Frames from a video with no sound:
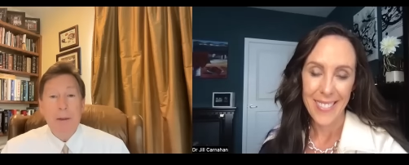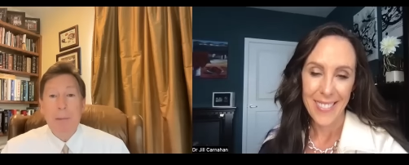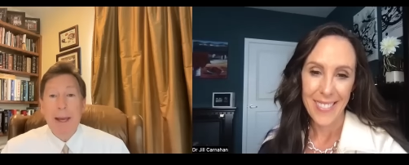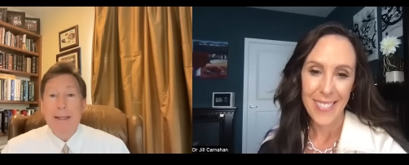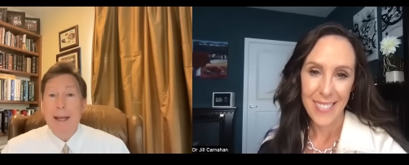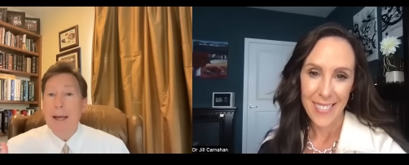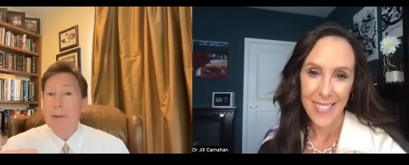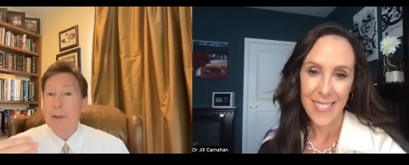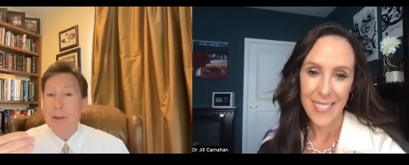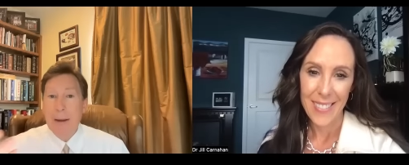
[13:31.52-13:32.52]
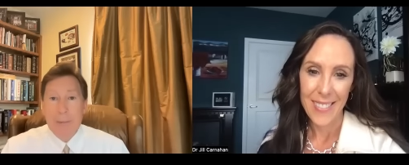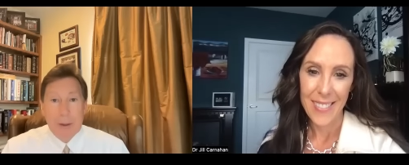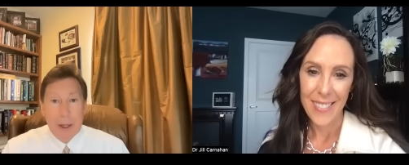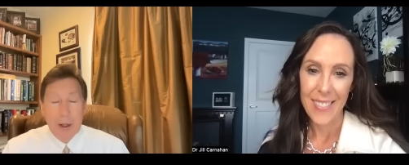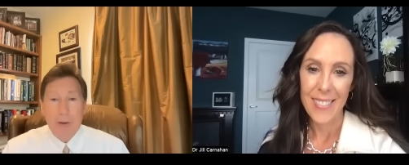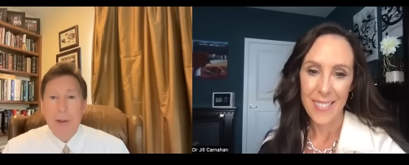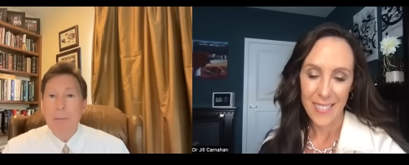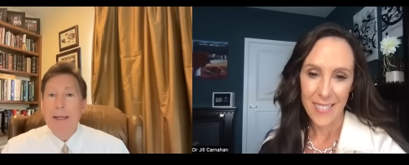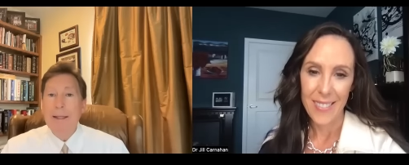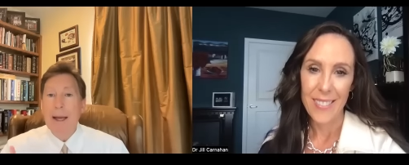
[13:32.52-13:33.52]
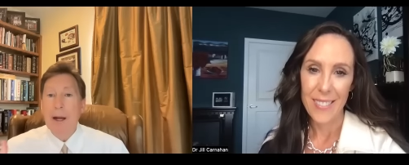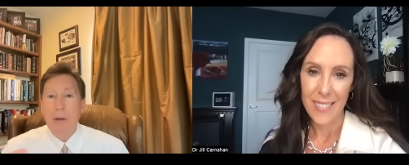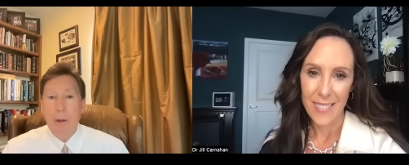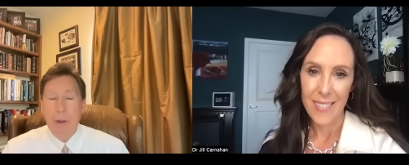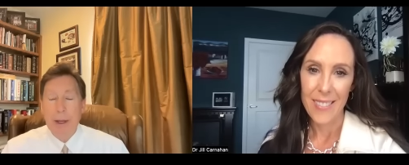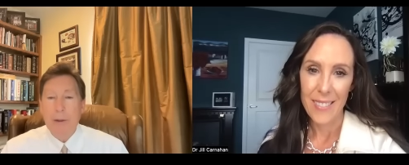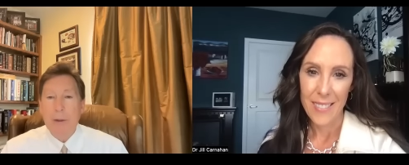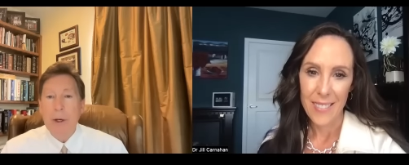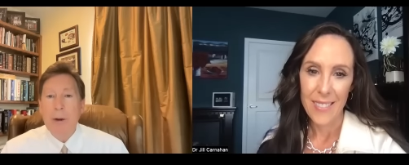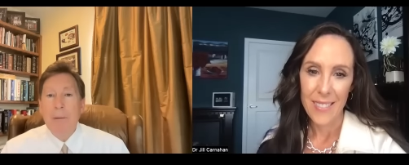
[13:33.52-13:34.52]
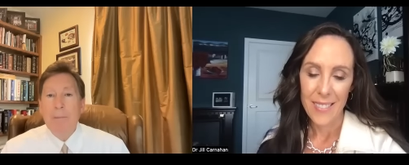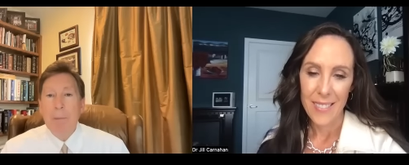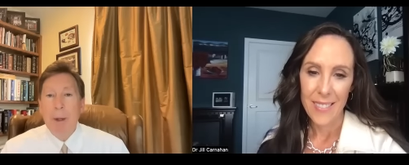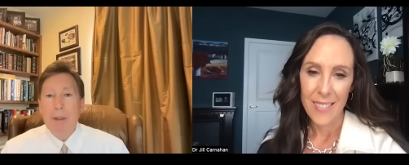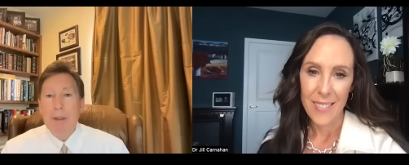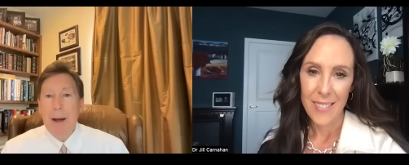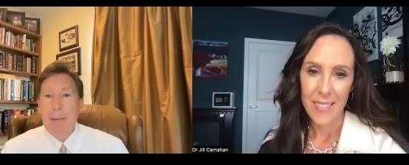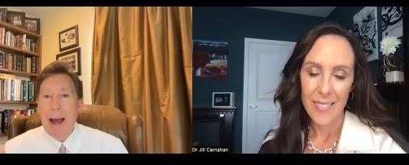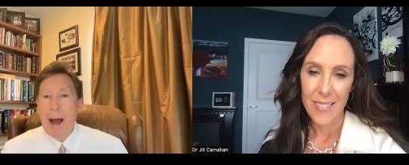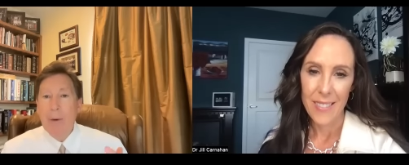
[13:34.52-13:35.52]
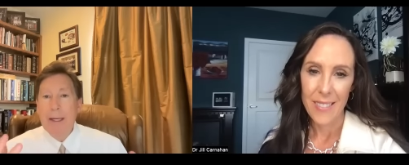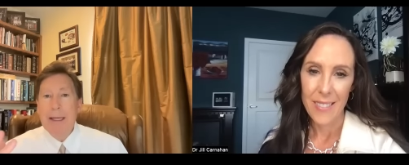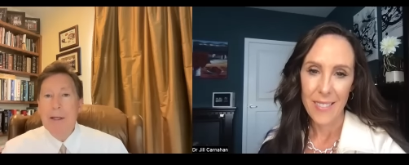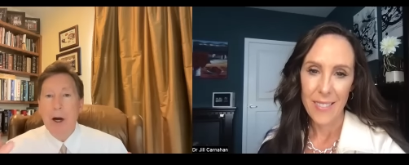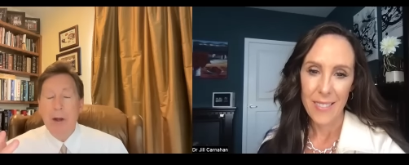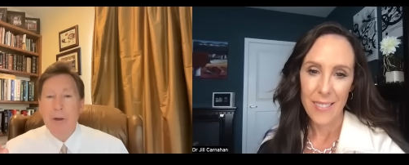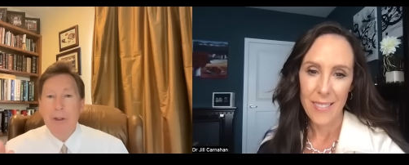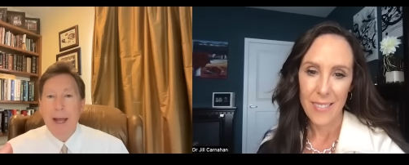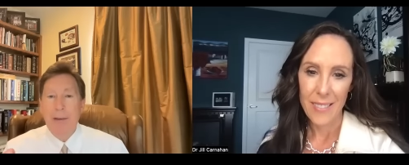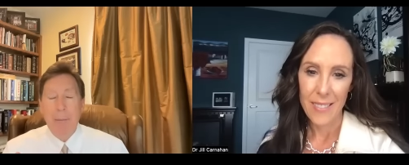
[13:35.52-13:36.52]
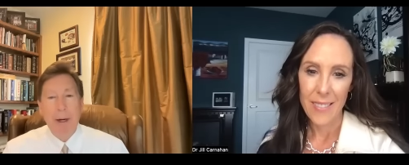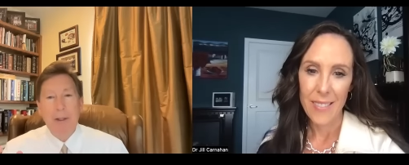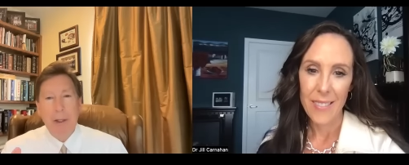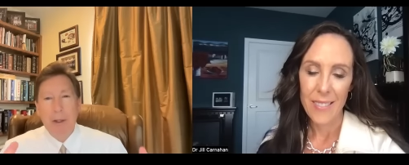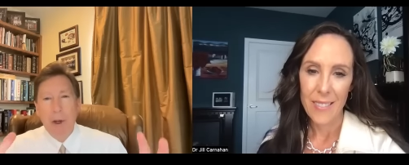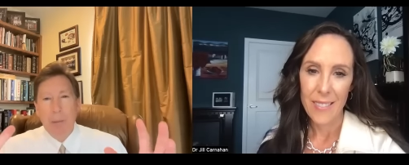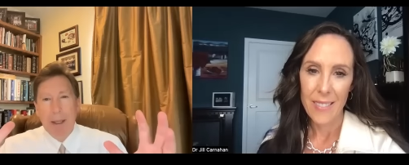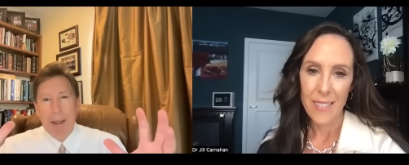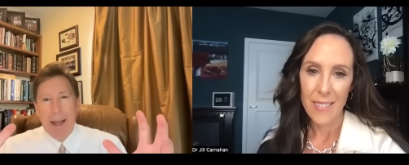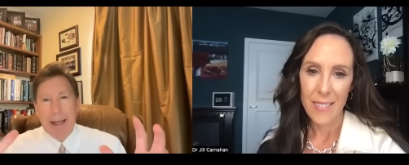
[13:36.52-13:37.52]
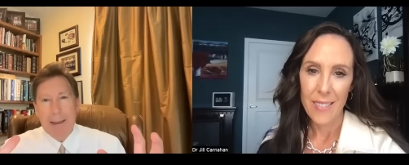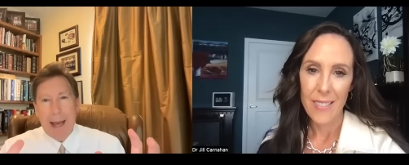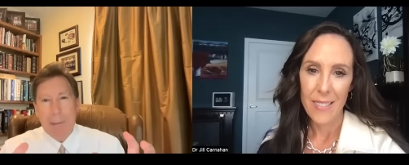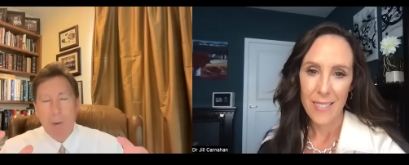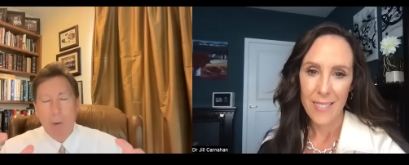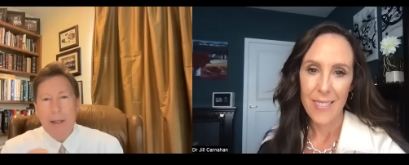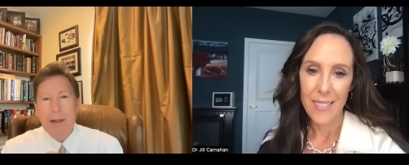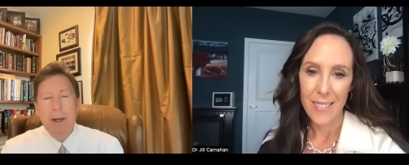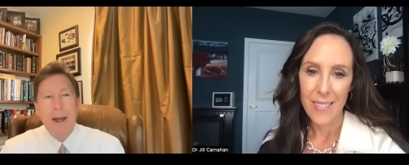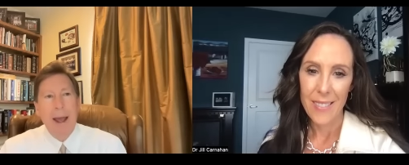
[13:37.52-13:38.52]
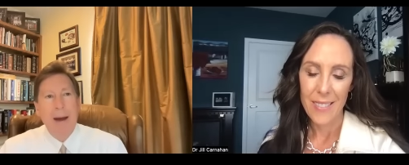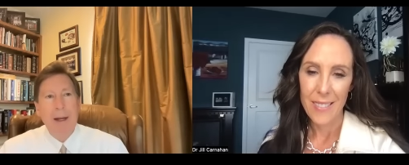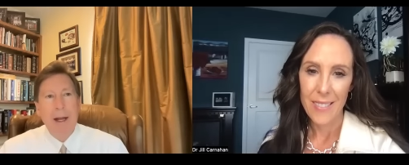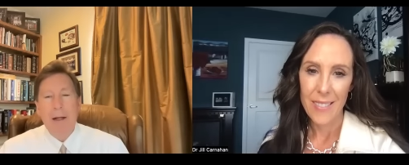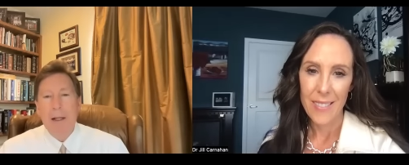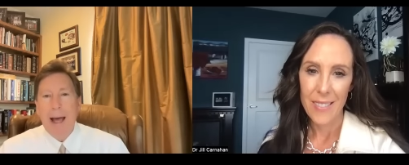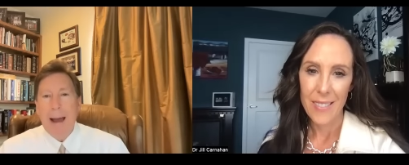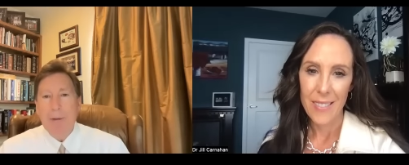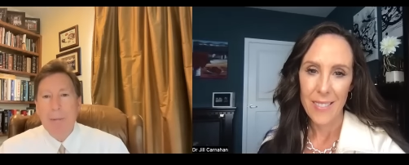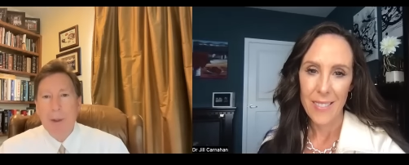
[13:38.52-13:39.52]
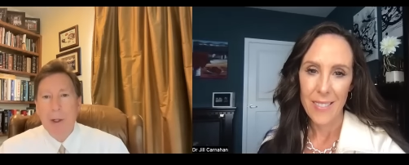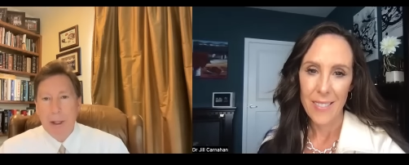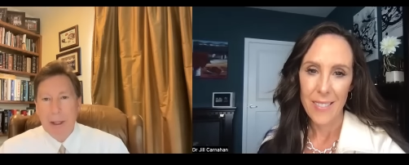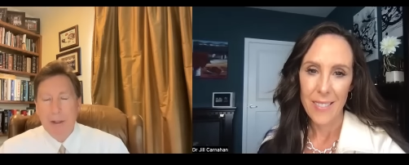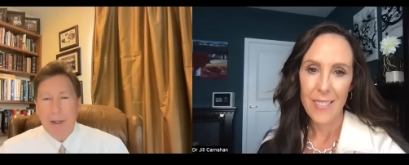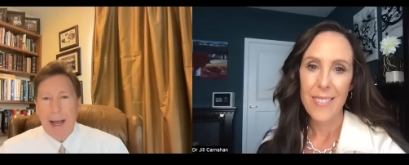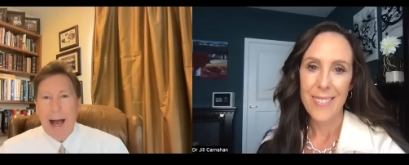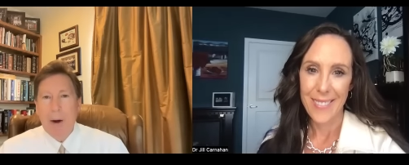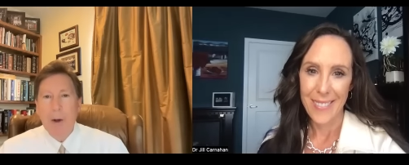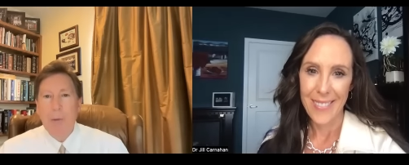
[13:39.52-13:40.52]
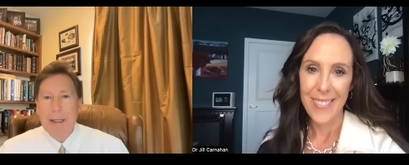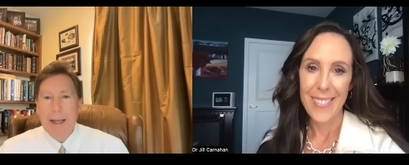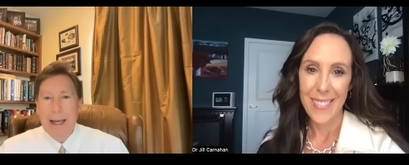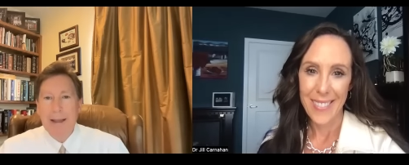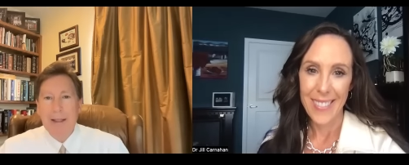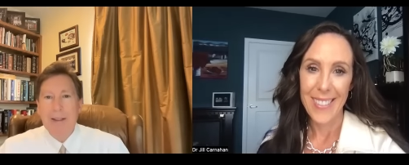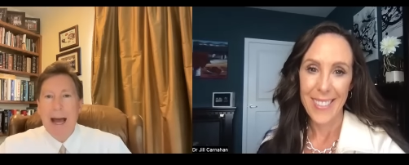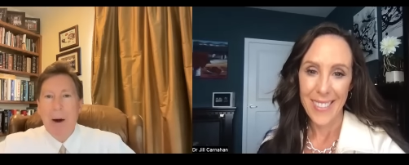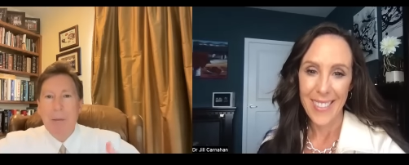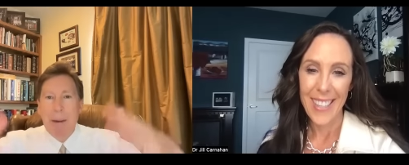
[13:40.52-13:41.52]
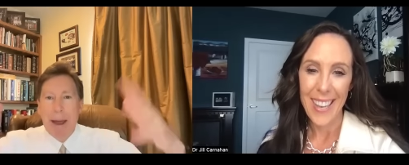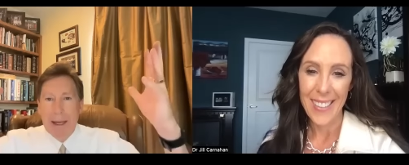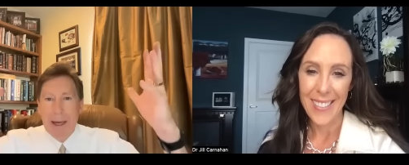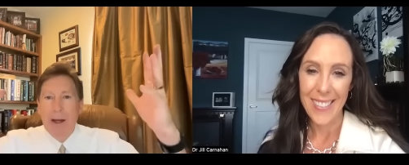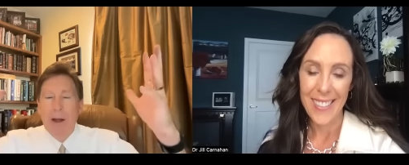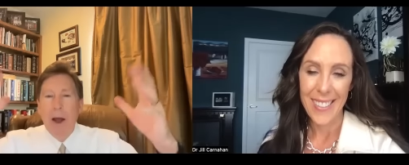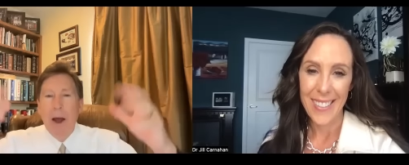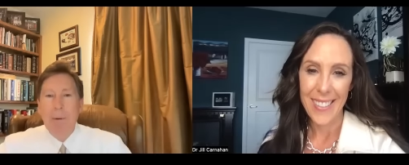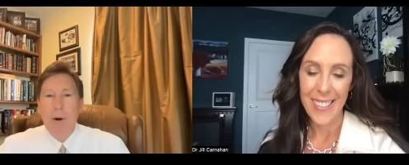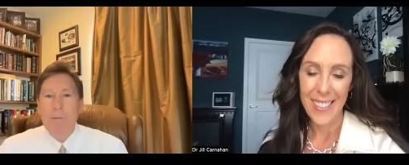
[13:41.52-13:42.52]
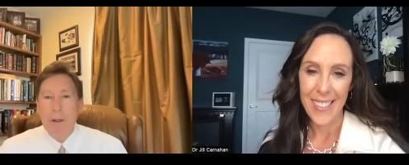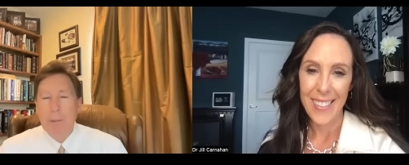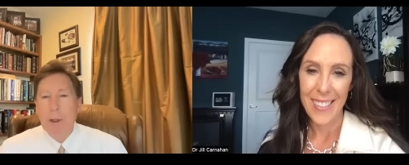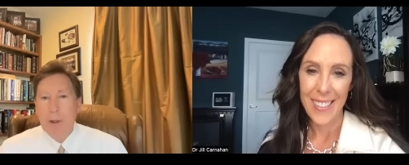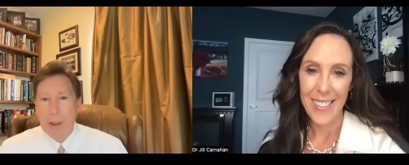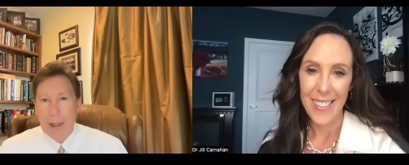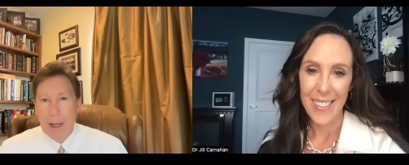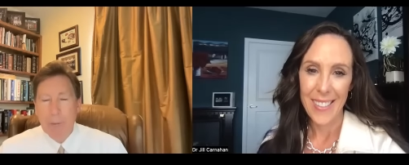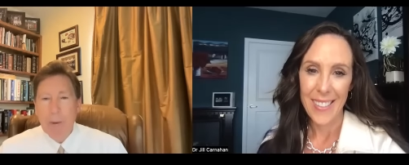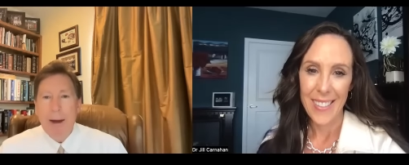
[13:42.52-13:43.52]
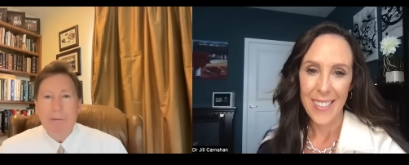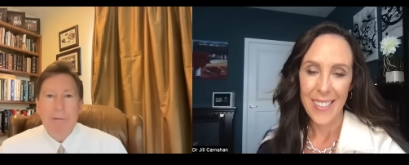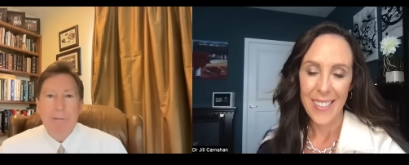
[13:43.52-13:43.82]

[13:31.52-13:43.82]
Speaker 1: It may take stem cells. It may take other things. But somehow we need to understand that. But it's a little bit like at that point, having a collapsed building and say, how can we take this now and make it a perfect building again? We have to